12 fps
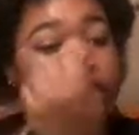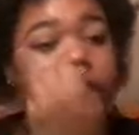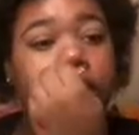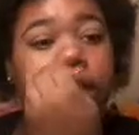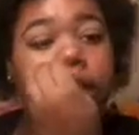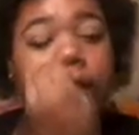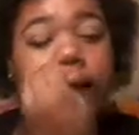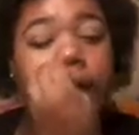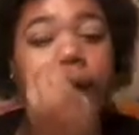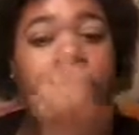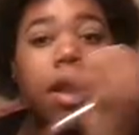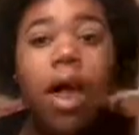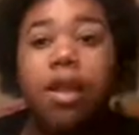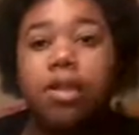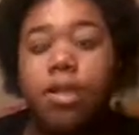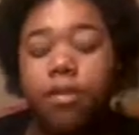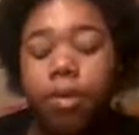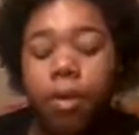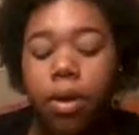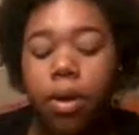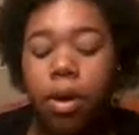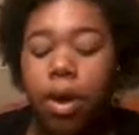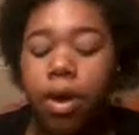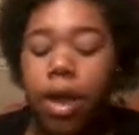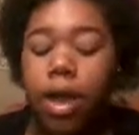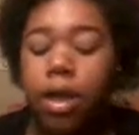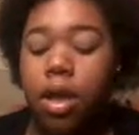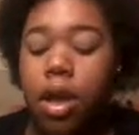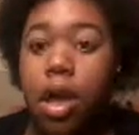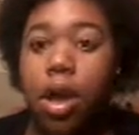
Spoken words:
It's just that I had a lot of stuff going on, like